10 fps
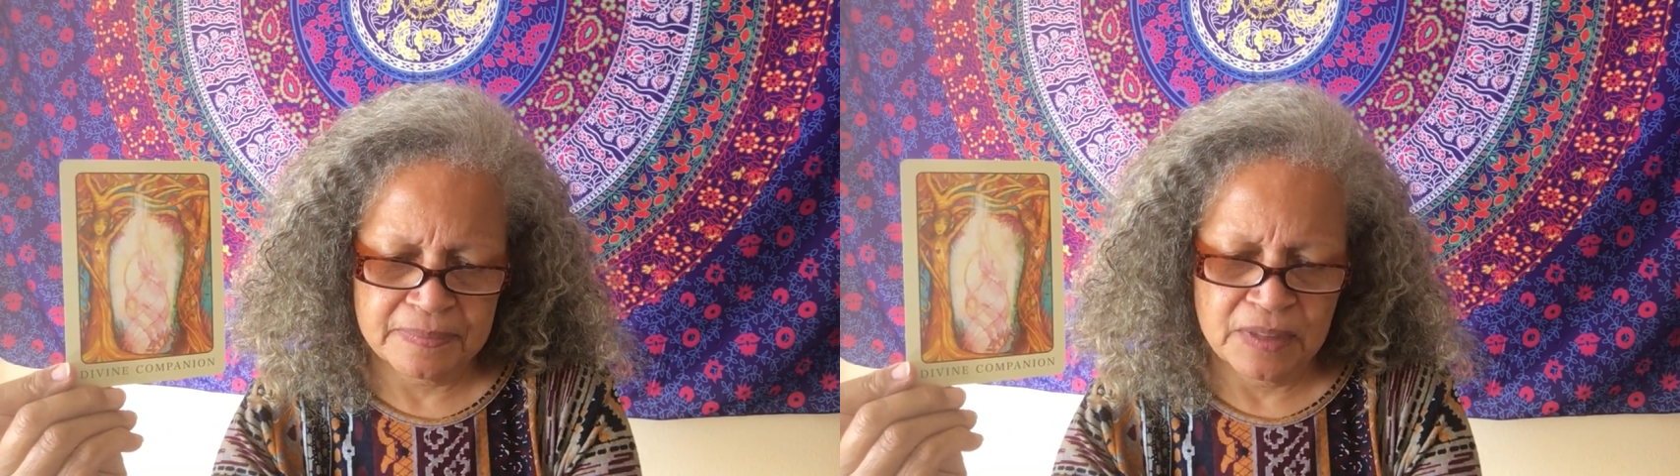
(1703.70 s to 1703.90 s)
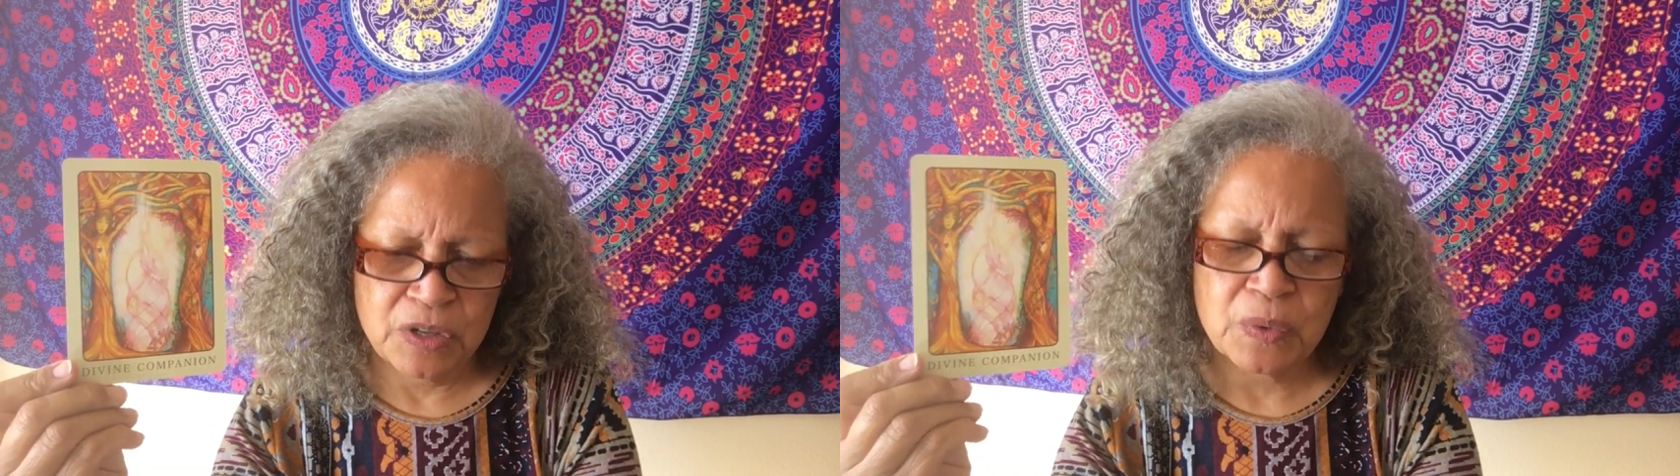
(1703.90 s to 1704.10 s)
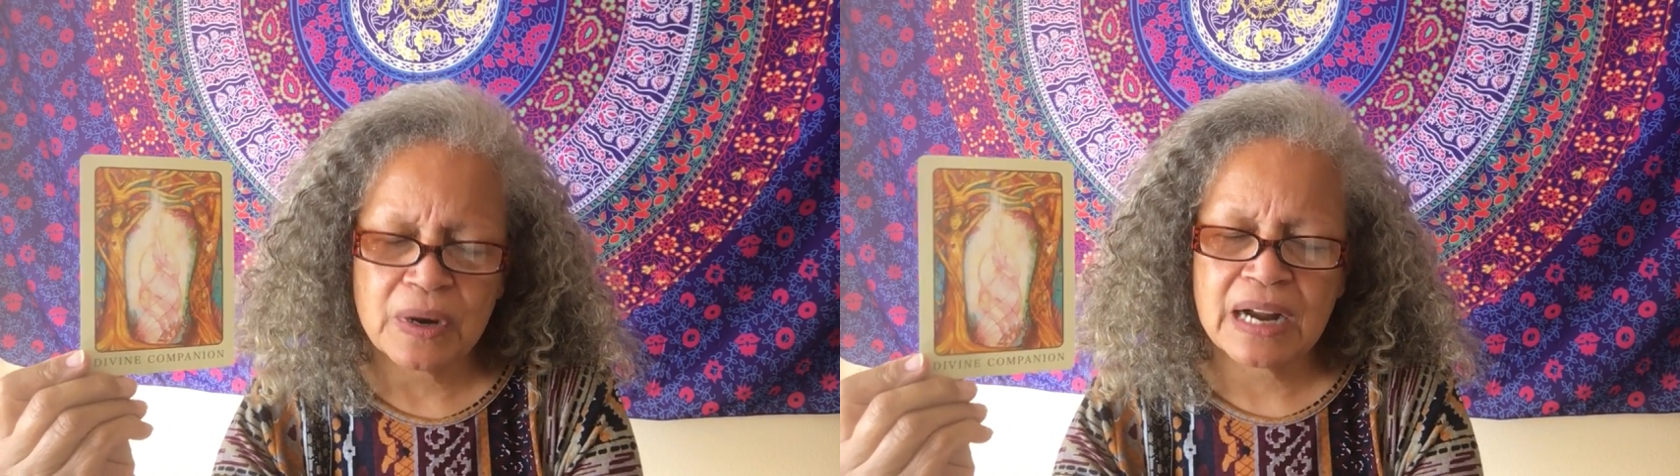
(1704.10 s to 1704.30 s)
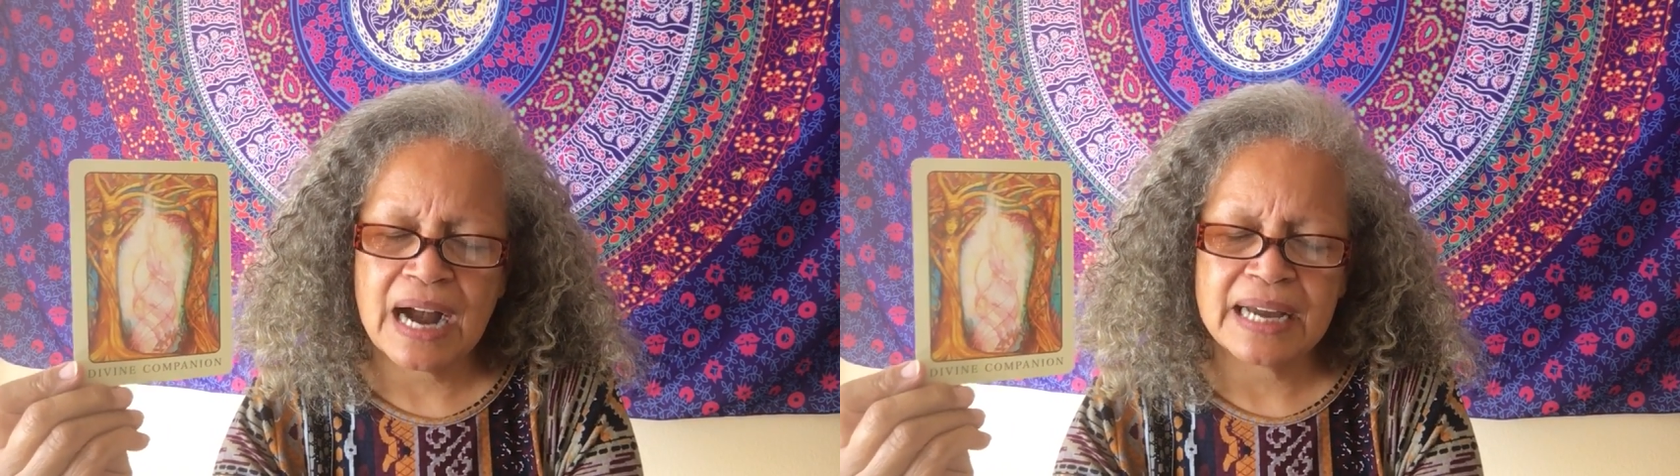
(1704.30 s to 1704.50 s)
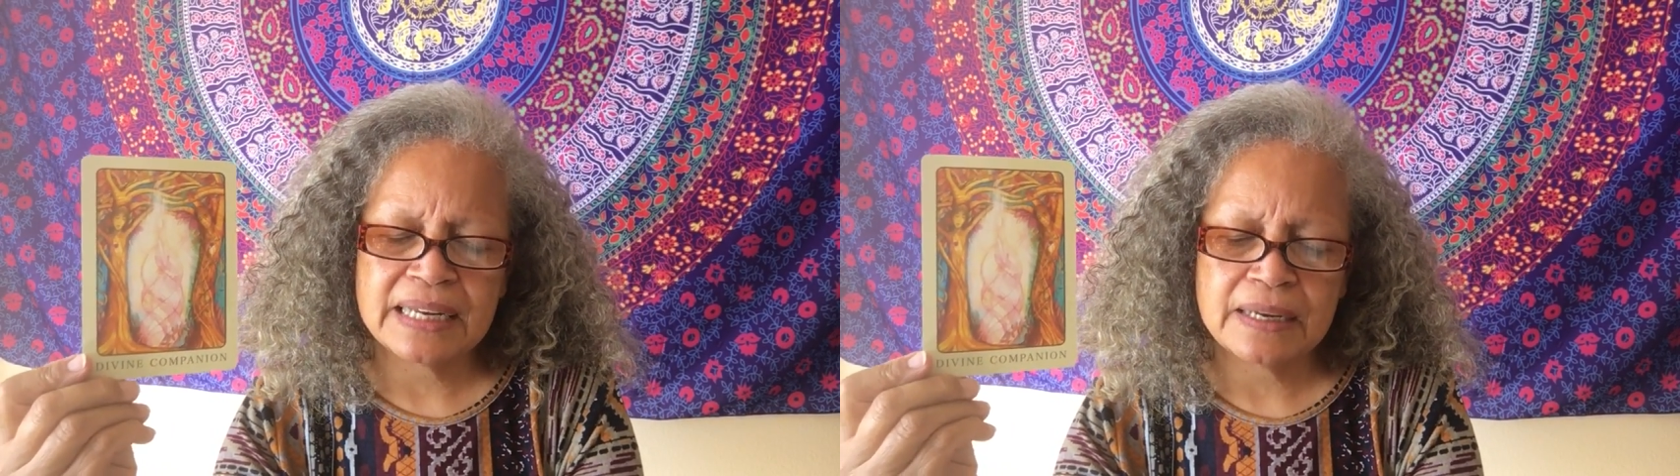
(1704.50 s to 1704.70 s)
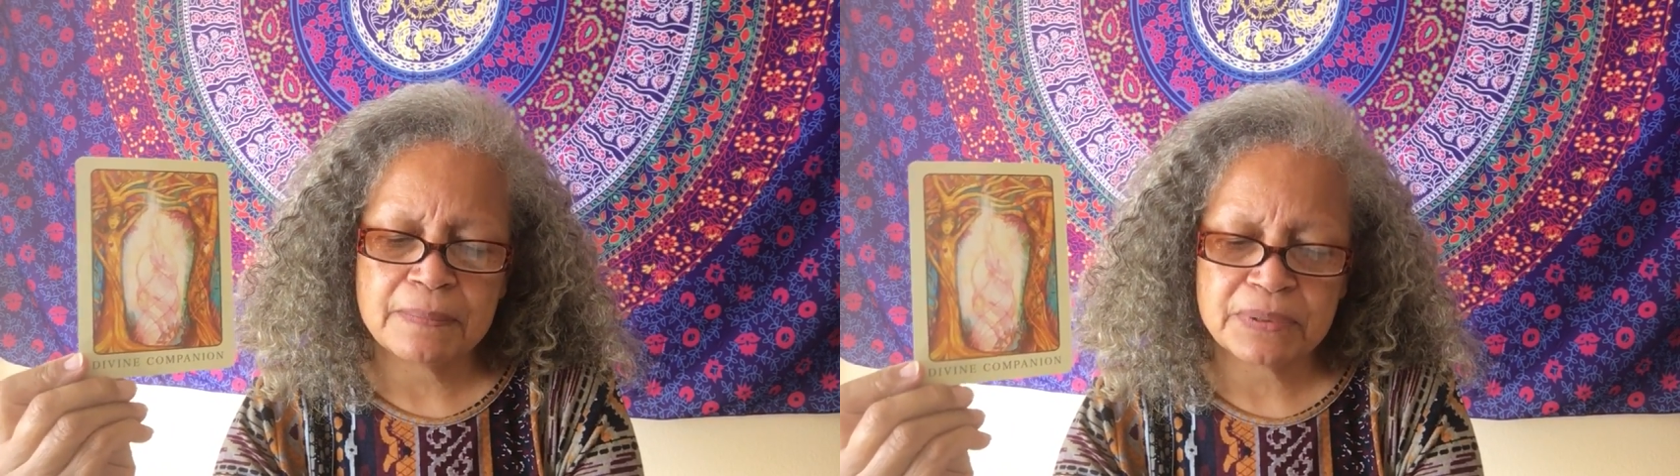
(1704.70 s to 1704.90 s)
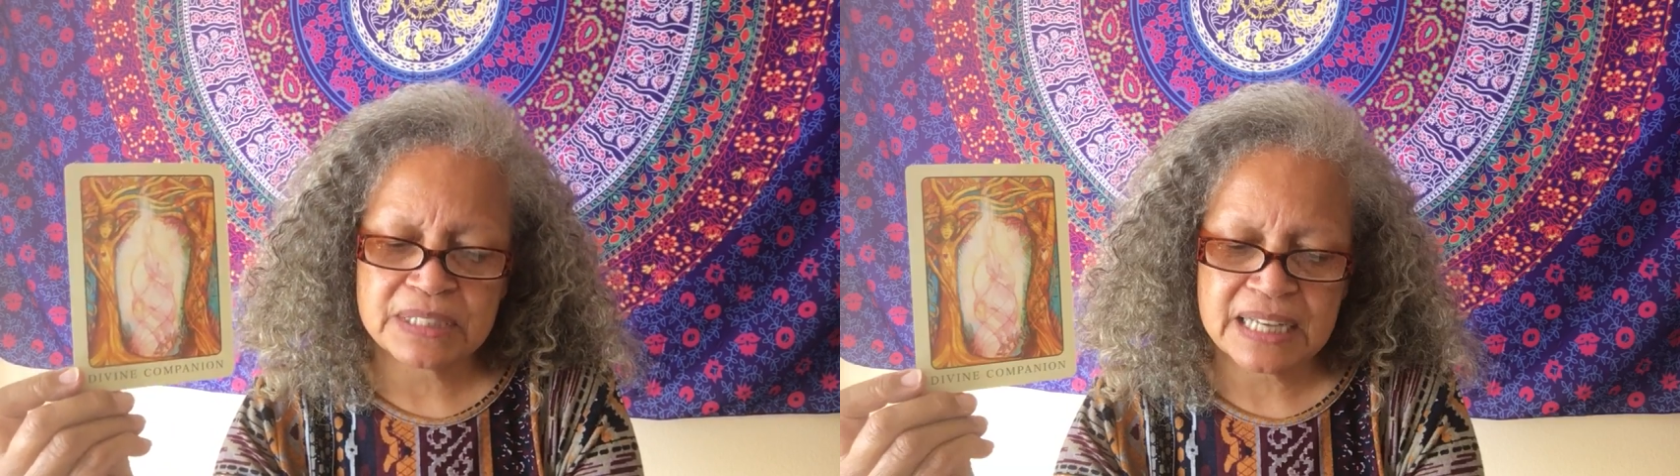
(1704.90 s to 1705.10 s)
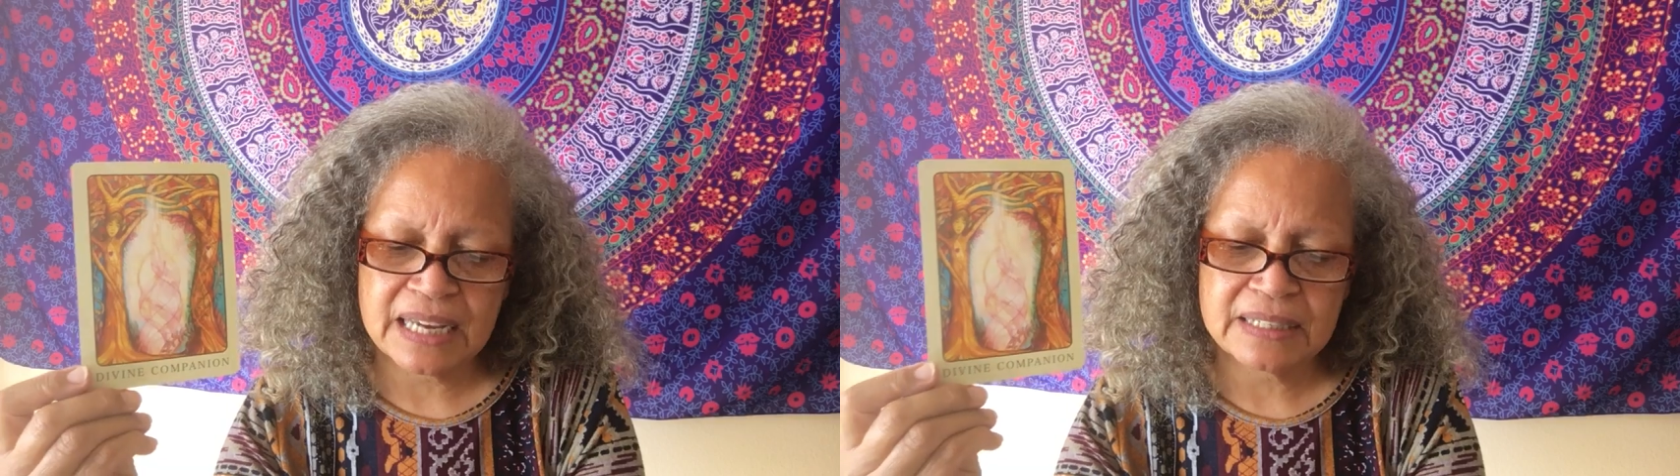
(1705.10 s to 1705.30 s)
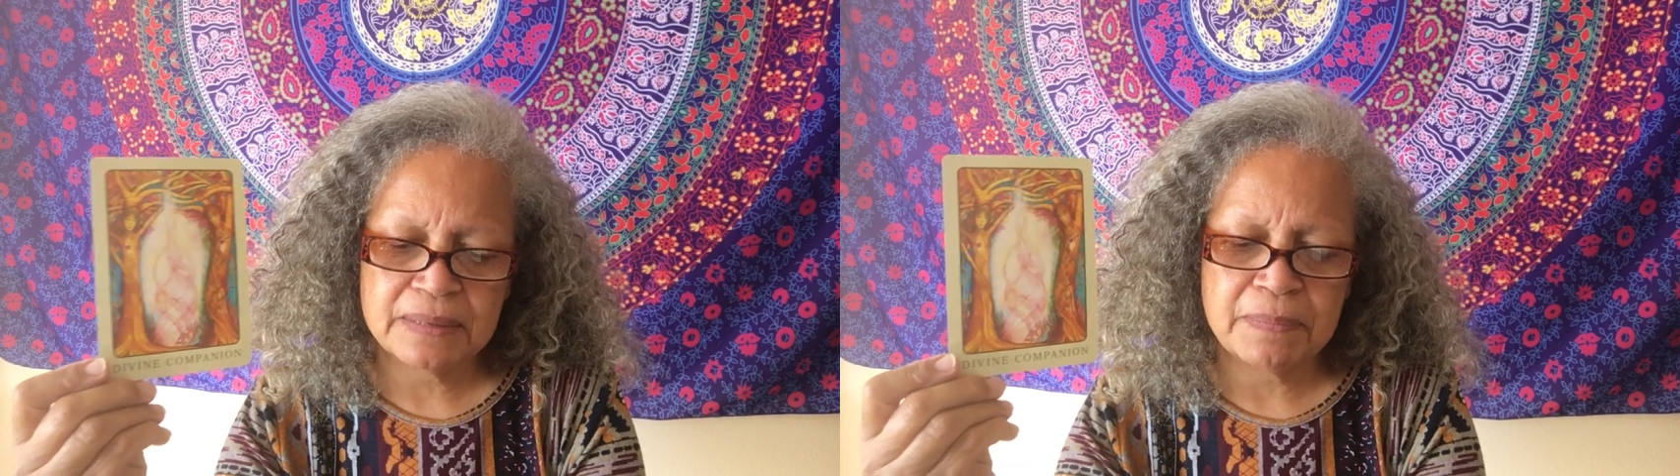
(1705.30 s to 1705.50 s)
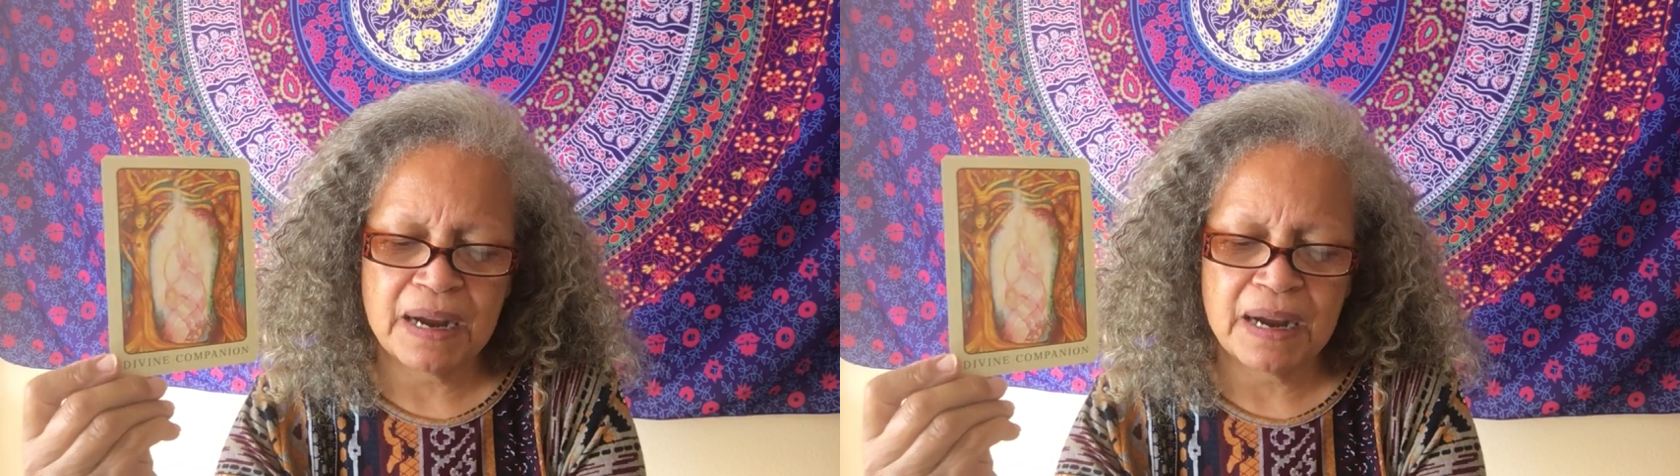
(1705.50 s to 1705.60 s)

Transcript: you are guided and protected